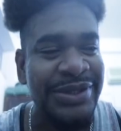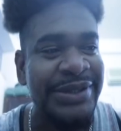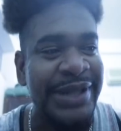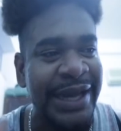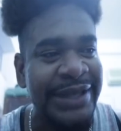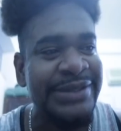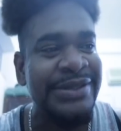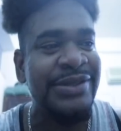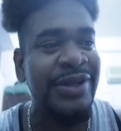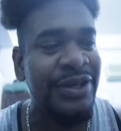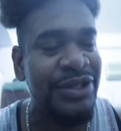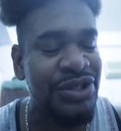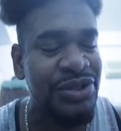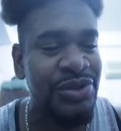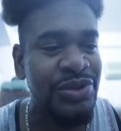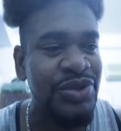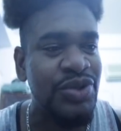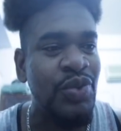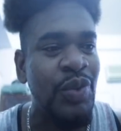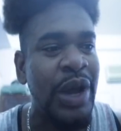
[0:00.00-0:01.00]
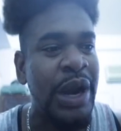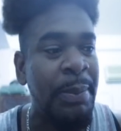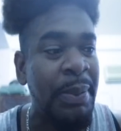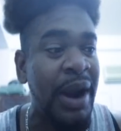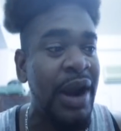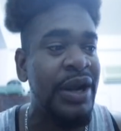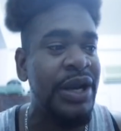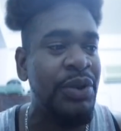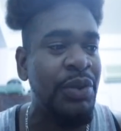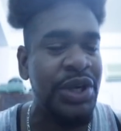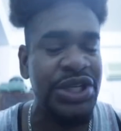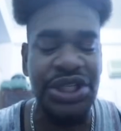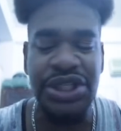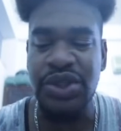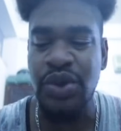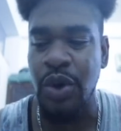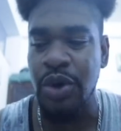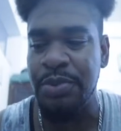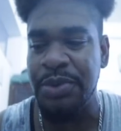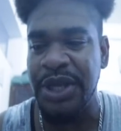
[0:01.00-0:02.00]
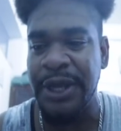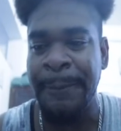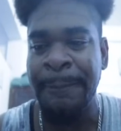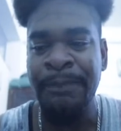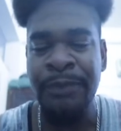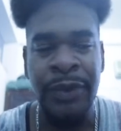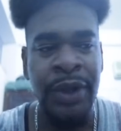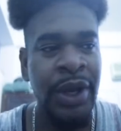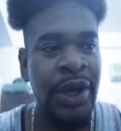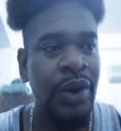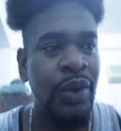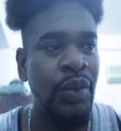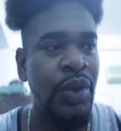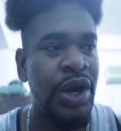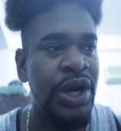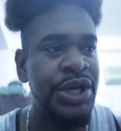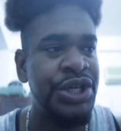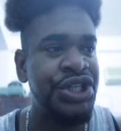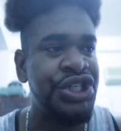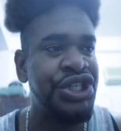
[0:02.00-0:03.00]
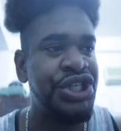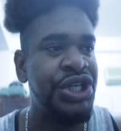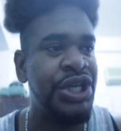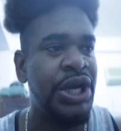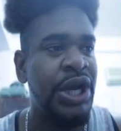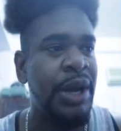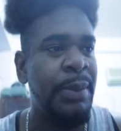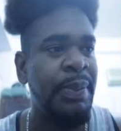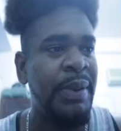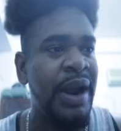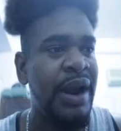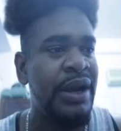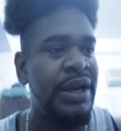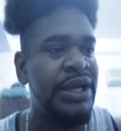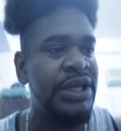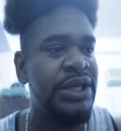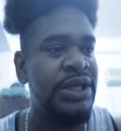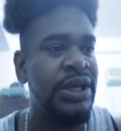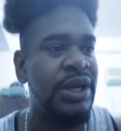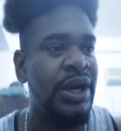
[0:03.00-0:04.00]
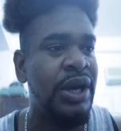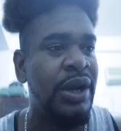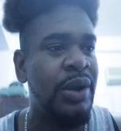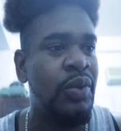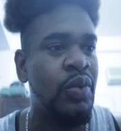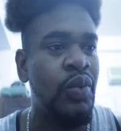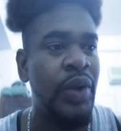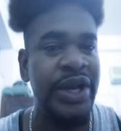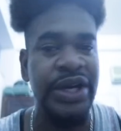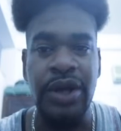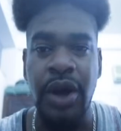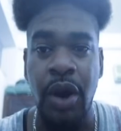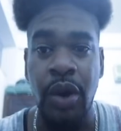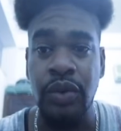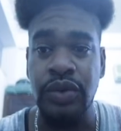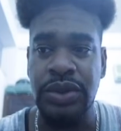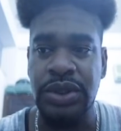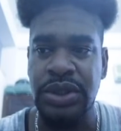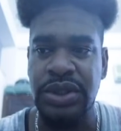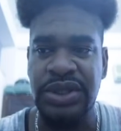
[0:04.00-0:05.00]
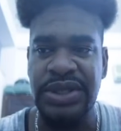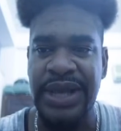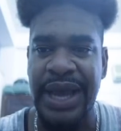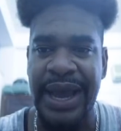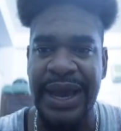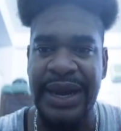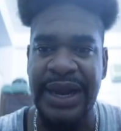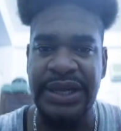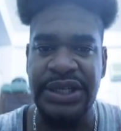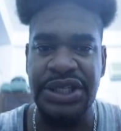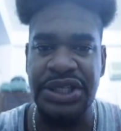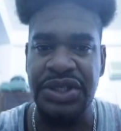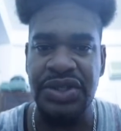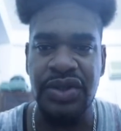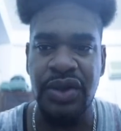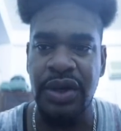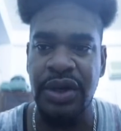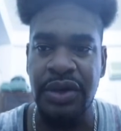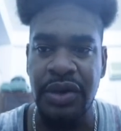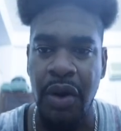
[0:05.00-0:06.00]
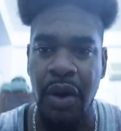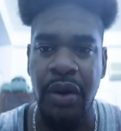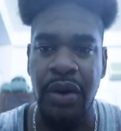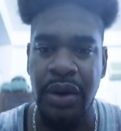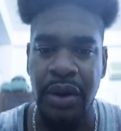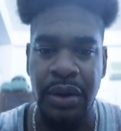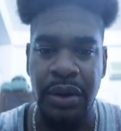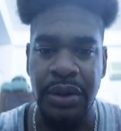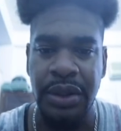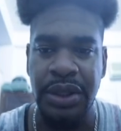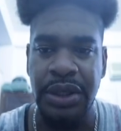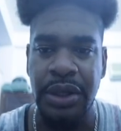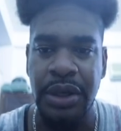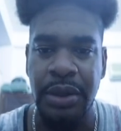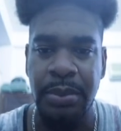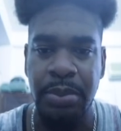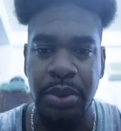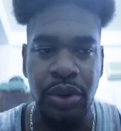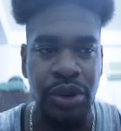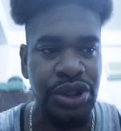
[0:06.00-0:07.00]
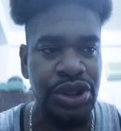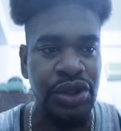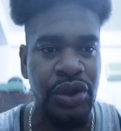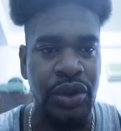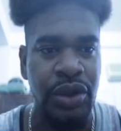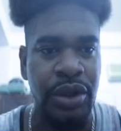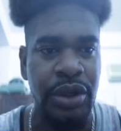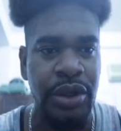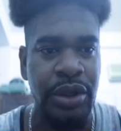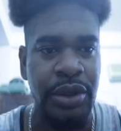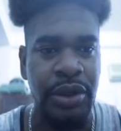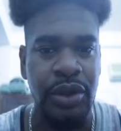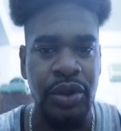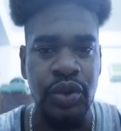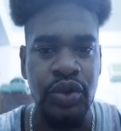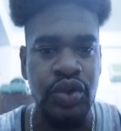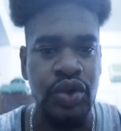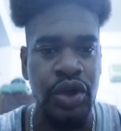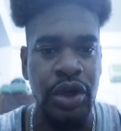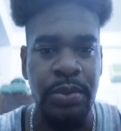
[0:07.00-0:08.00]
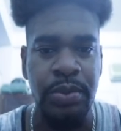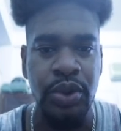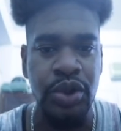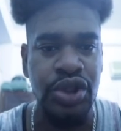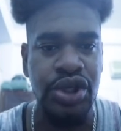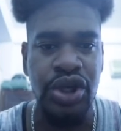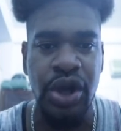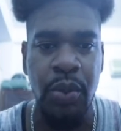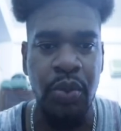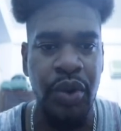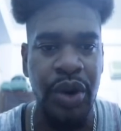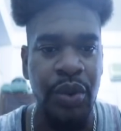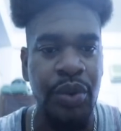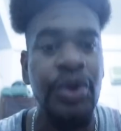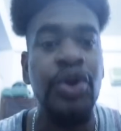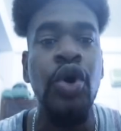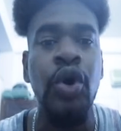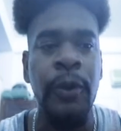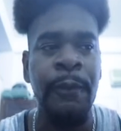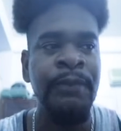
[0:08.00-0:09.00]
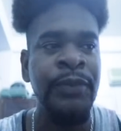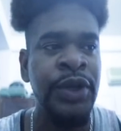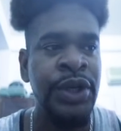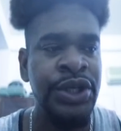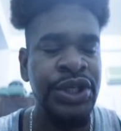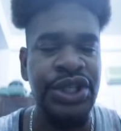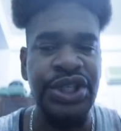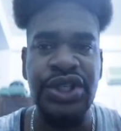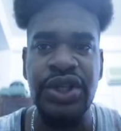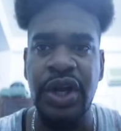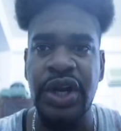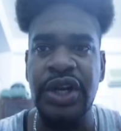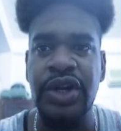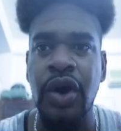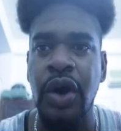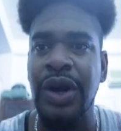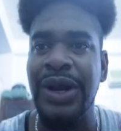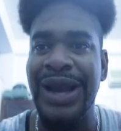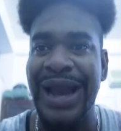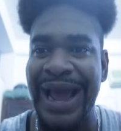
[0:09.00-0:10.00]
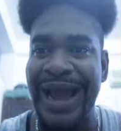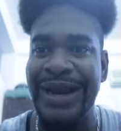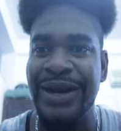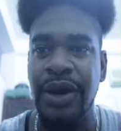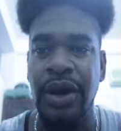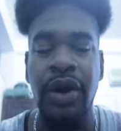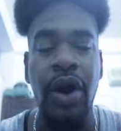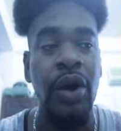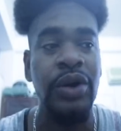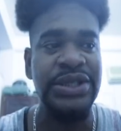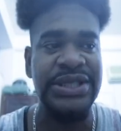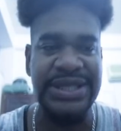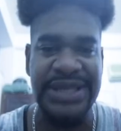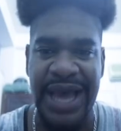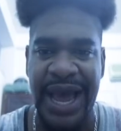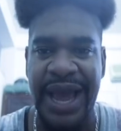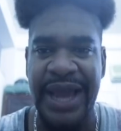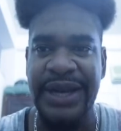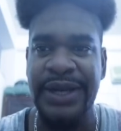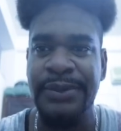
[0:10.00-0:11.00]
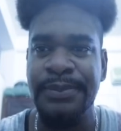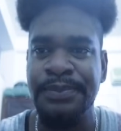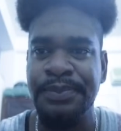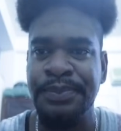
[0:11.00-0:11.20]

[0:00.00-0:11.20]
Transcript: That's not true. So what she told me was she apparently went outside and she saw the dog in the bush or close to the bush somewhere. Well, no, she saw the dog lying on outside